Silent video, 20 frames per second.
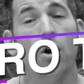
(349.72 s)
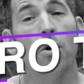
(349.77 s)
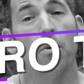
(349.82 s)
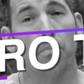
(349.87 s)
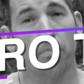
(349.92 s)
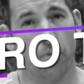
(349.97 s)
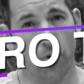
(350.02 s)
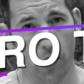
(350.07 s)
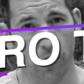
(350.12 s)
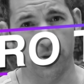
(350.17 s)

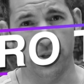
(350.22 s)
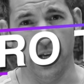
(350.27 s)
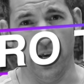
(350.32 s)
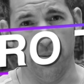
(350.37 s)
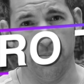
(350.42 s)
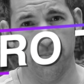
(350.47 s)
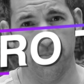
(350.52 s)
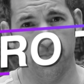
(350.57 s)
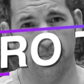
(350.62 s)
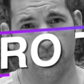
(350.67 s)
Pro tip:
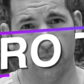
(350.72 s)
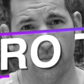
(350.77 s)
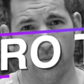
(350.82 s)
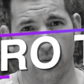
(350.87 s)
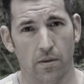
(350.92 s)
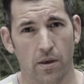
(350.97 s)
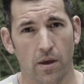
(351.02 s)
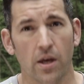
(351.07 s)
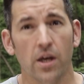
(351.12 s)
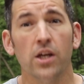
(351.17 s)

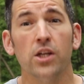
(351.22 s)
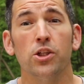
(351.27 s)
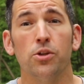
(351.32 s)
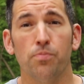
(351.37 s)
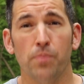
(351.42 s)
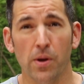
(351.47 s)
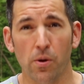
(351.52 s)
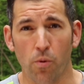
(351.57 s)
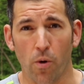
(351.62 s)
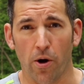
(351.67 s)

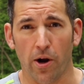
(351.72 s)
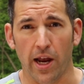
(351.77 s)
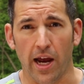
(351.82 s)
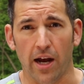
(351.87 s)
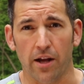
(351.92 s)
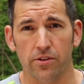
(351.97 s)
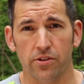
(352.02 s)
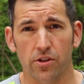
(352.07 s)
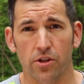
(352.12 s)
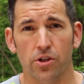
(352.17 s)
speed
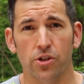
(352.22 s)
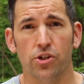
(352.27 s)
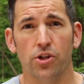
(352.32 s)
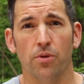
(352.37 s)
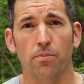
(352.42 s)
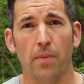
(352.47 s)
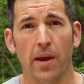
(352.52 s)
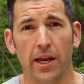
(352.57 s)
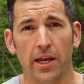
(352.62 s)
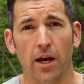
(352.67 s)
workouts should
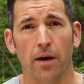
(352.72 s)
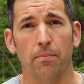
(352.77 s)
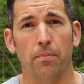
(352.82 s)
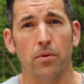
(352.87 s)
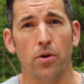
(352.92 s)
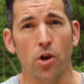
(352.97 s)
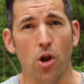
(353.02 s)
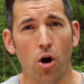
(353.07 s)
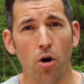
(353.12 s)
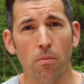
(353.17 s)
make up
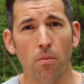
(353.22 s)
no